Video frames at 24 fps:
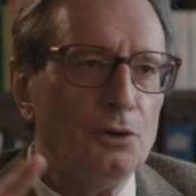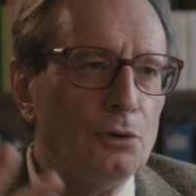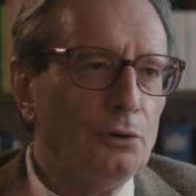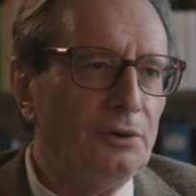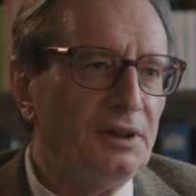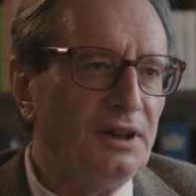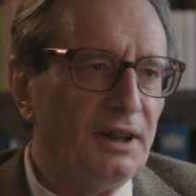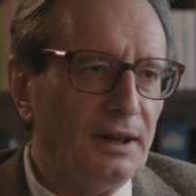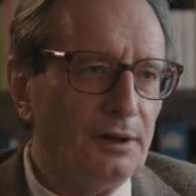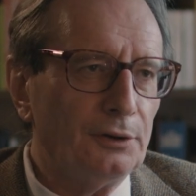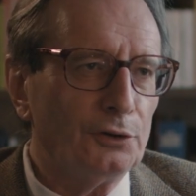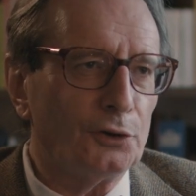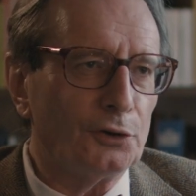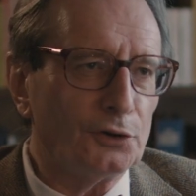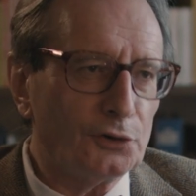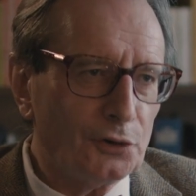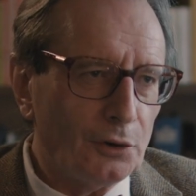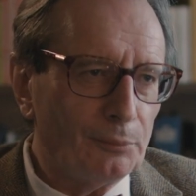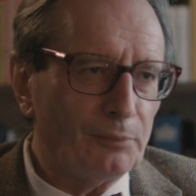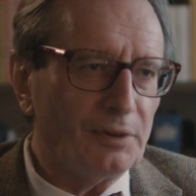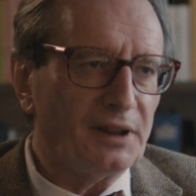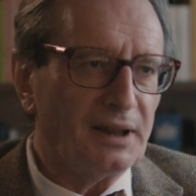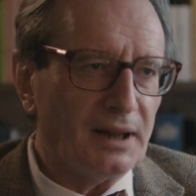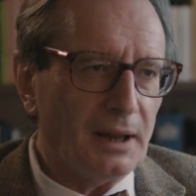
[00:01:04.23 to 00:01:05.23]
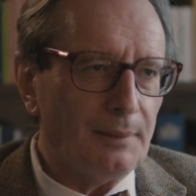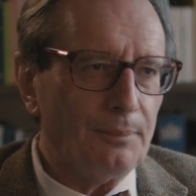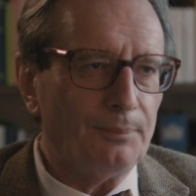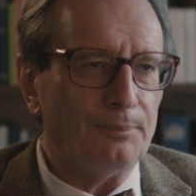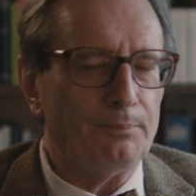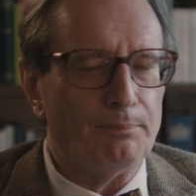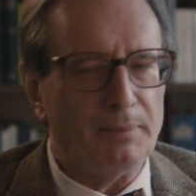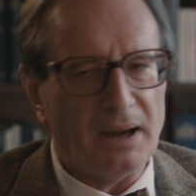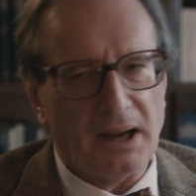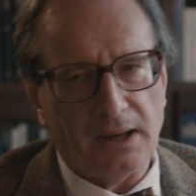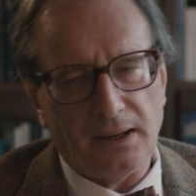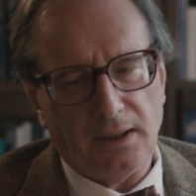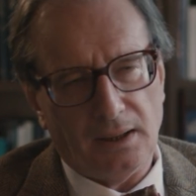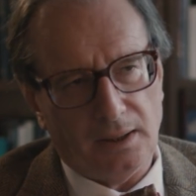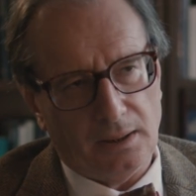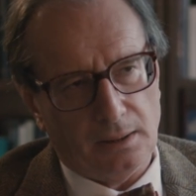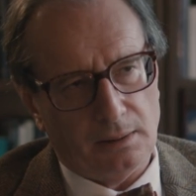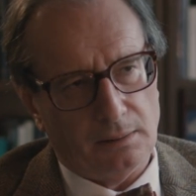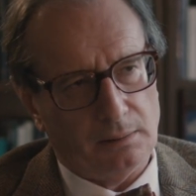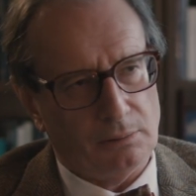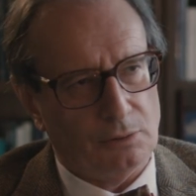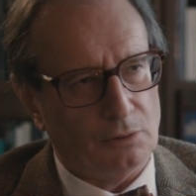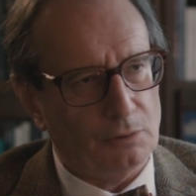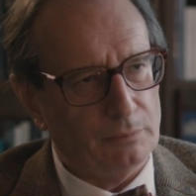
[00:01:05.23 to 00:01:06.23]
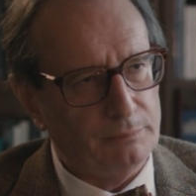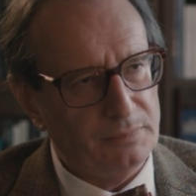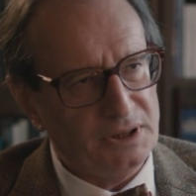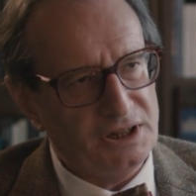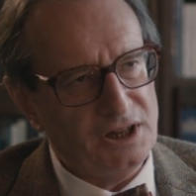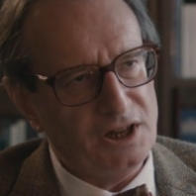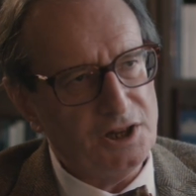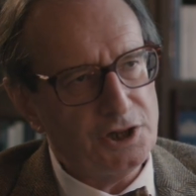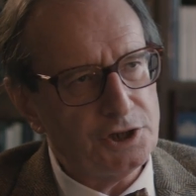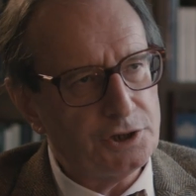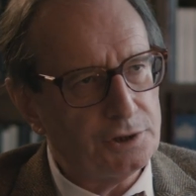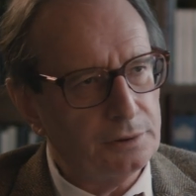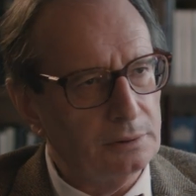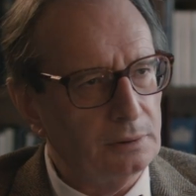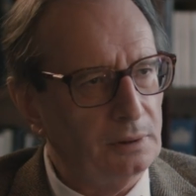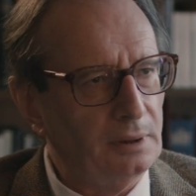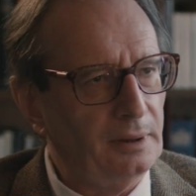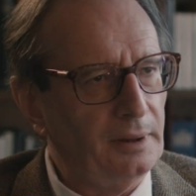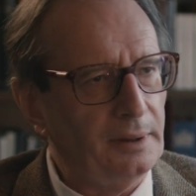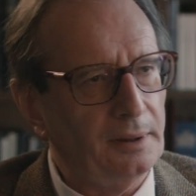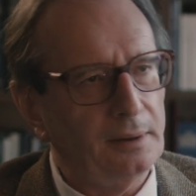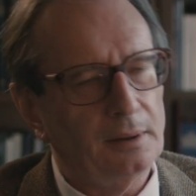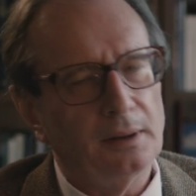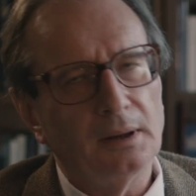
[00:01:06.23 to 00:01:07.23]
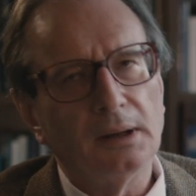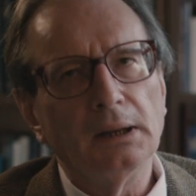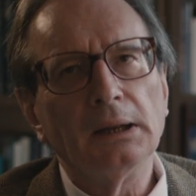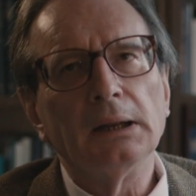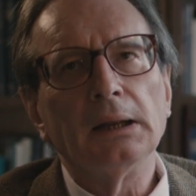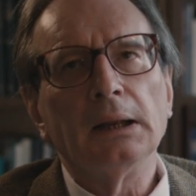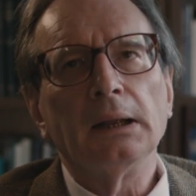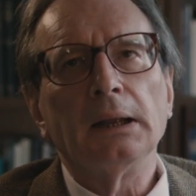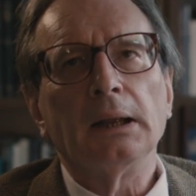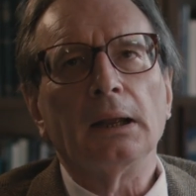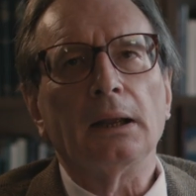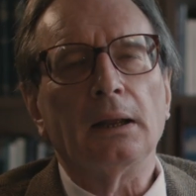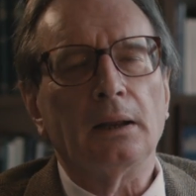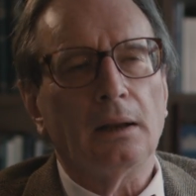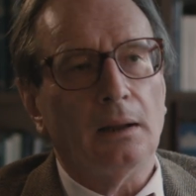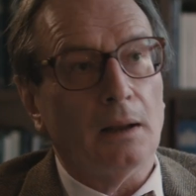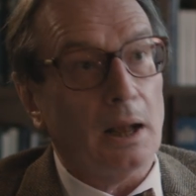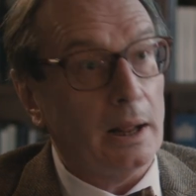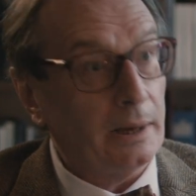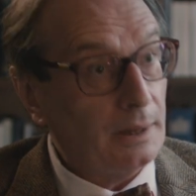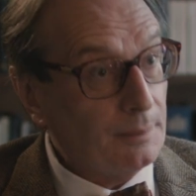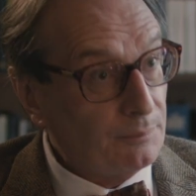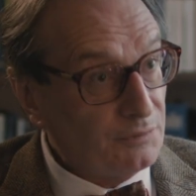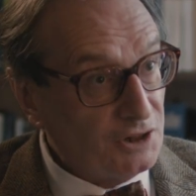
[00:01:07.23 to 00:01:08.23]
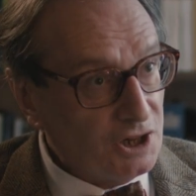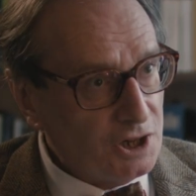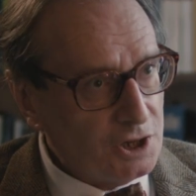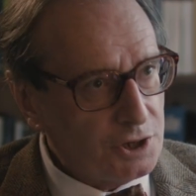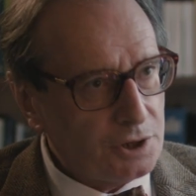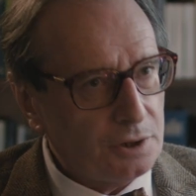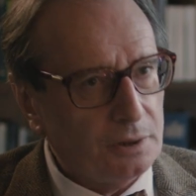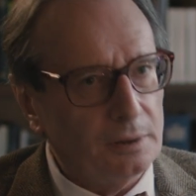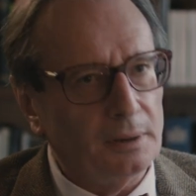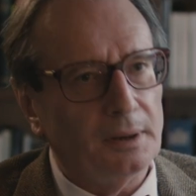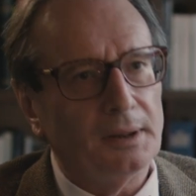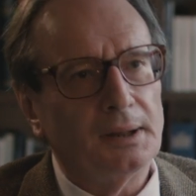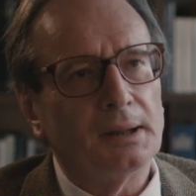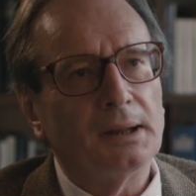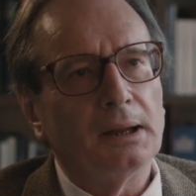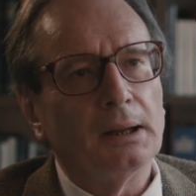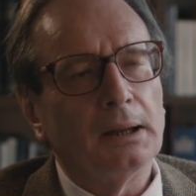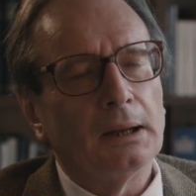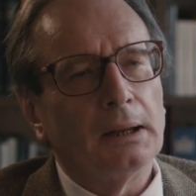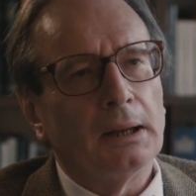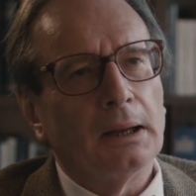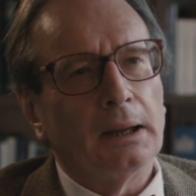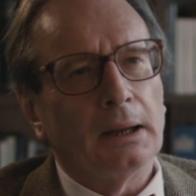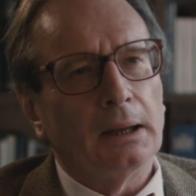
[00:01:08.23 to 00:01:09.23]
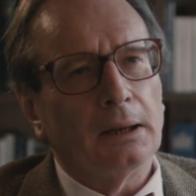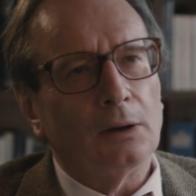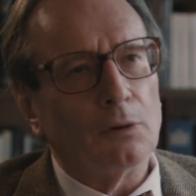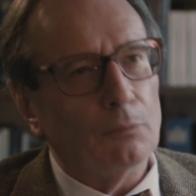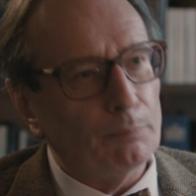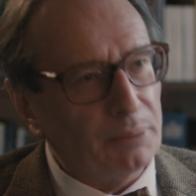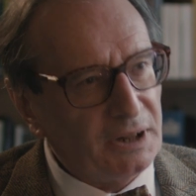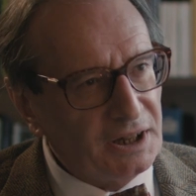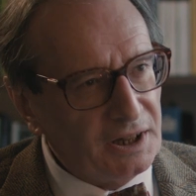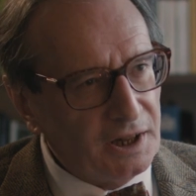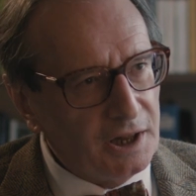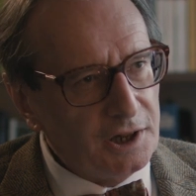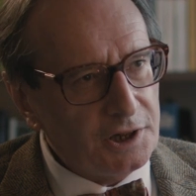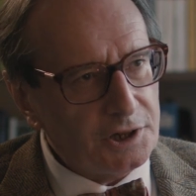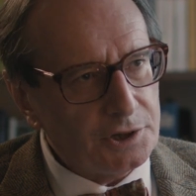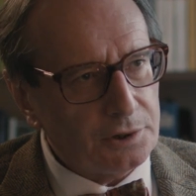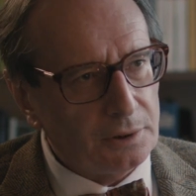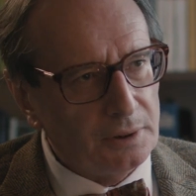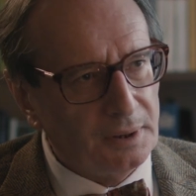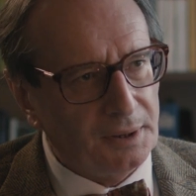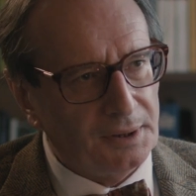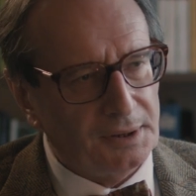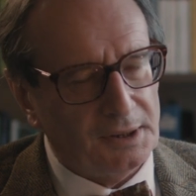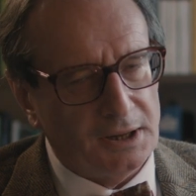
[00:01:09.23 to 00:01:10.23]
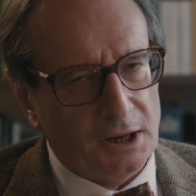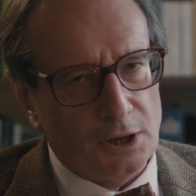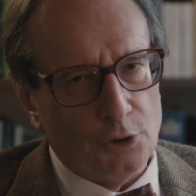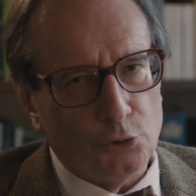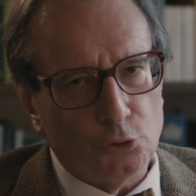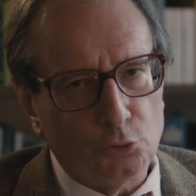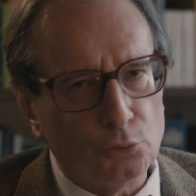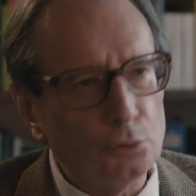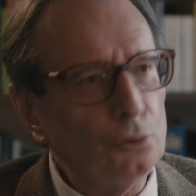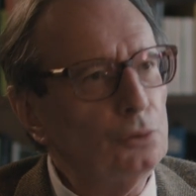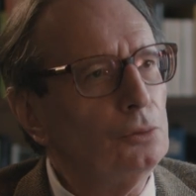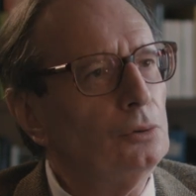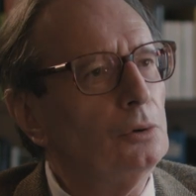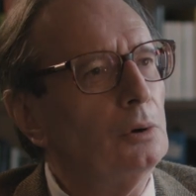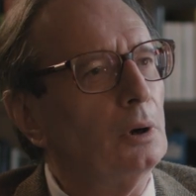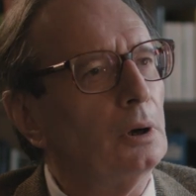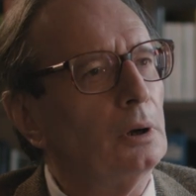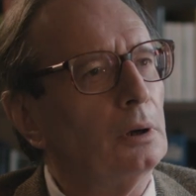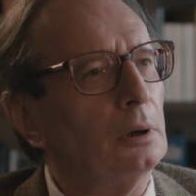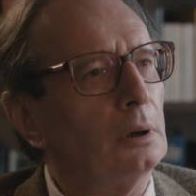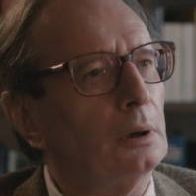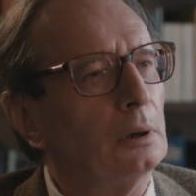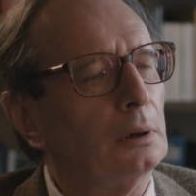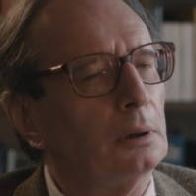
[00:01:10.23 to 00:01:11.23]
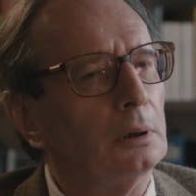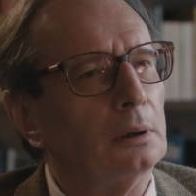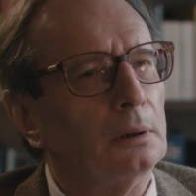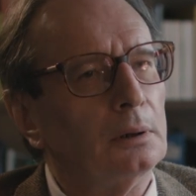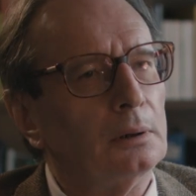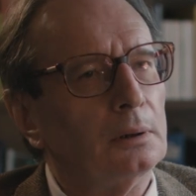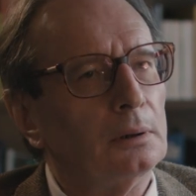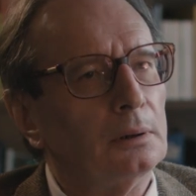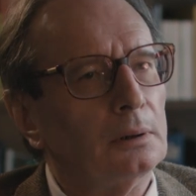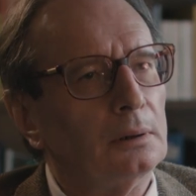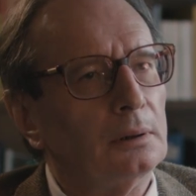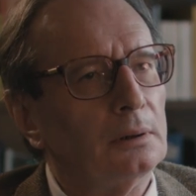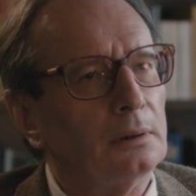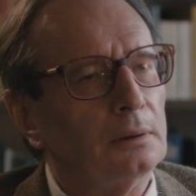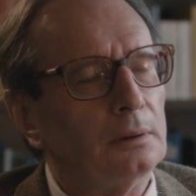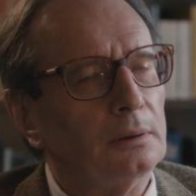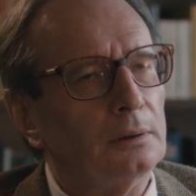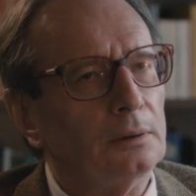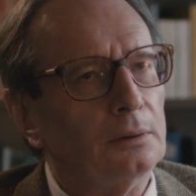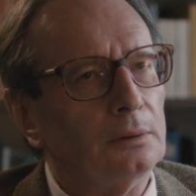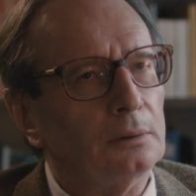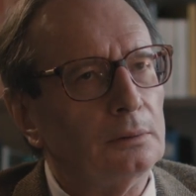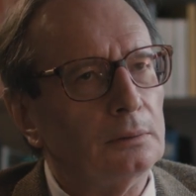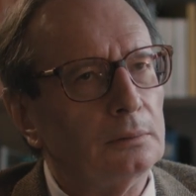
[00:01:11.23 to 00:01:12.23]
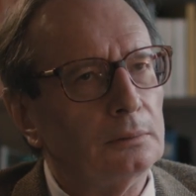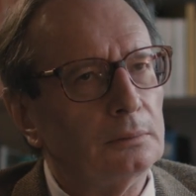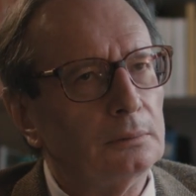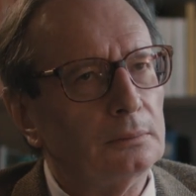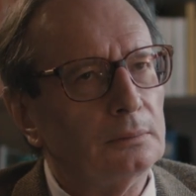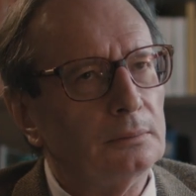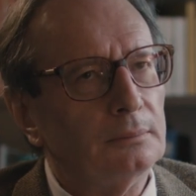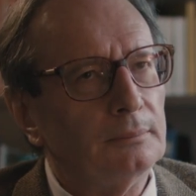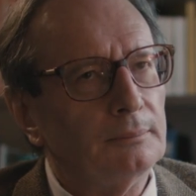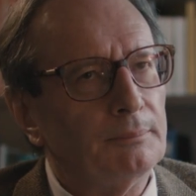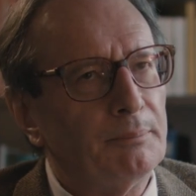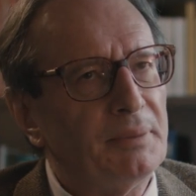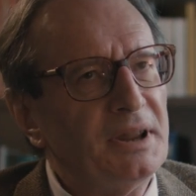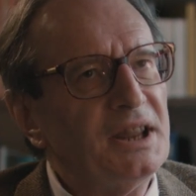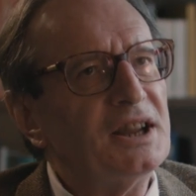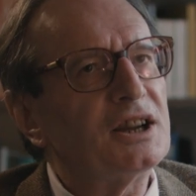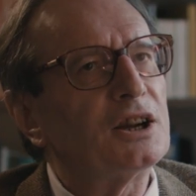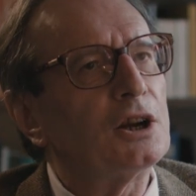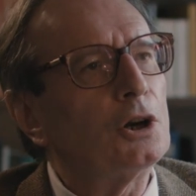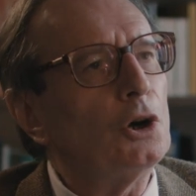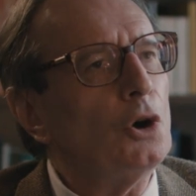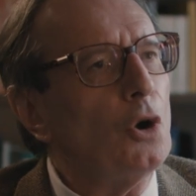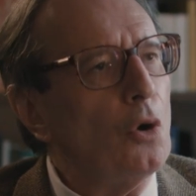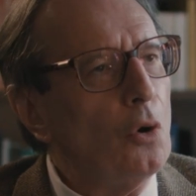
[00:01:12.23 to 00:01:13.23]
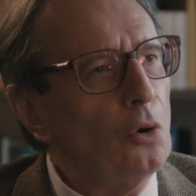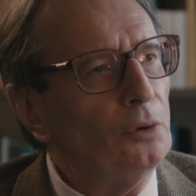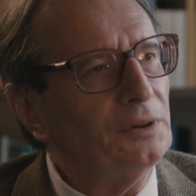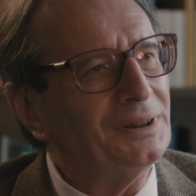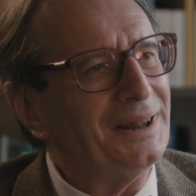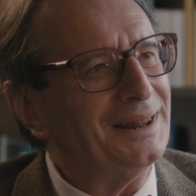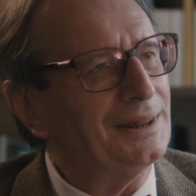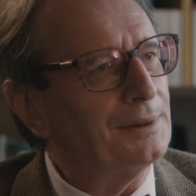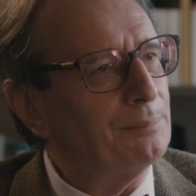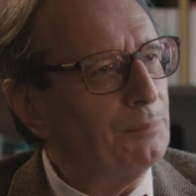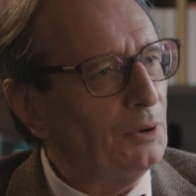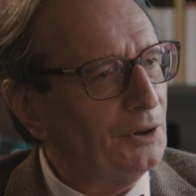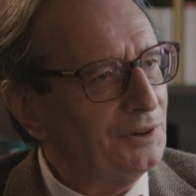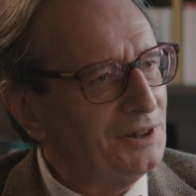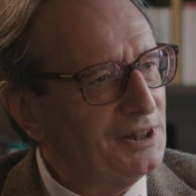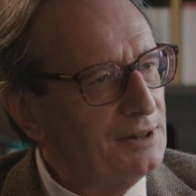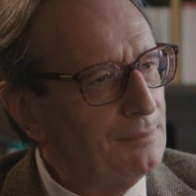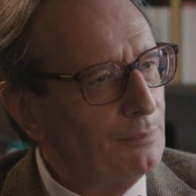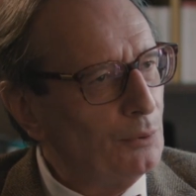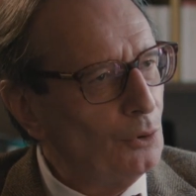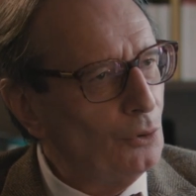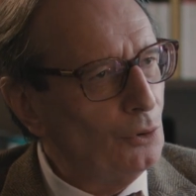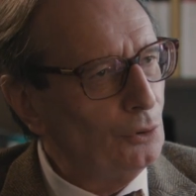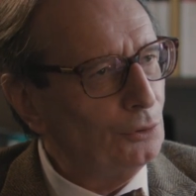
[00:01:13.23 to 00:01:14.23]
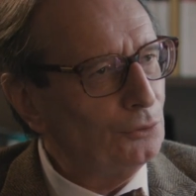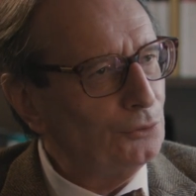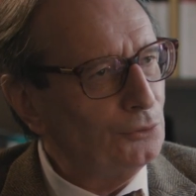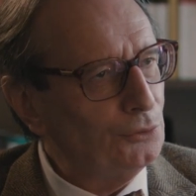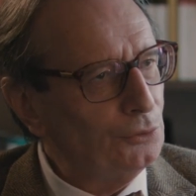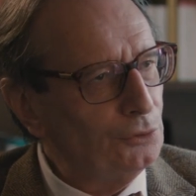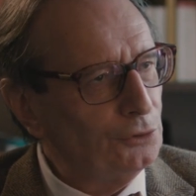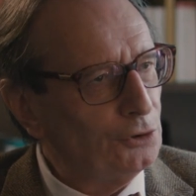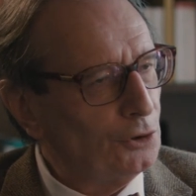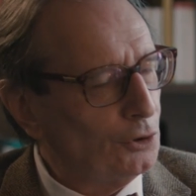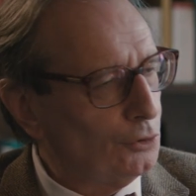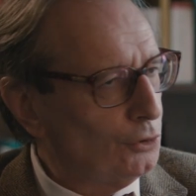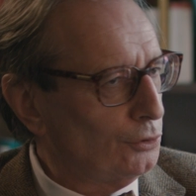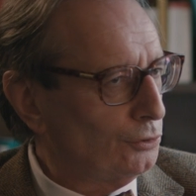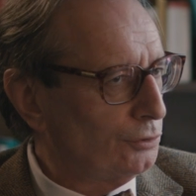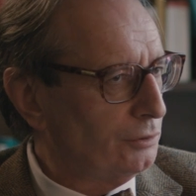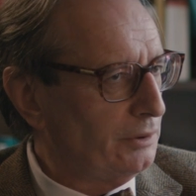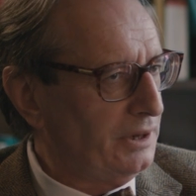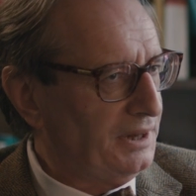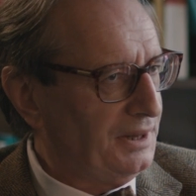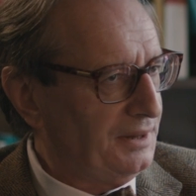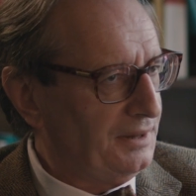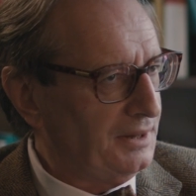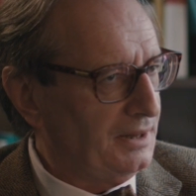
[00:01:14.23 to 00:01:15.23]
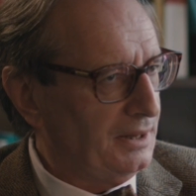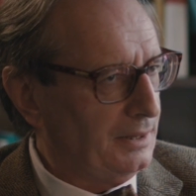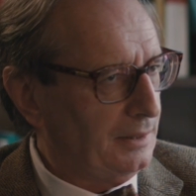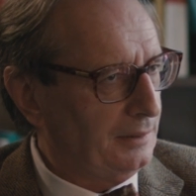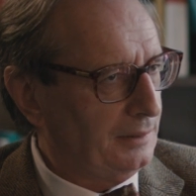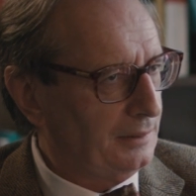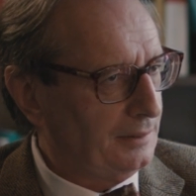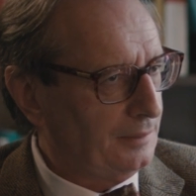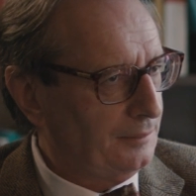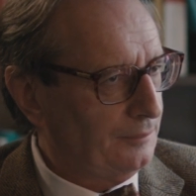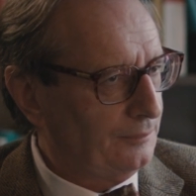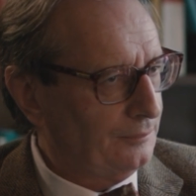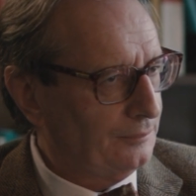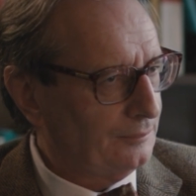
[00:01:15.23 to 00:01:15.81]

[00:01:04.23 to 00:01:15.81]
using those concepts by combinations, uh, adaptations, complications to uh, be close as possible to the concrete things.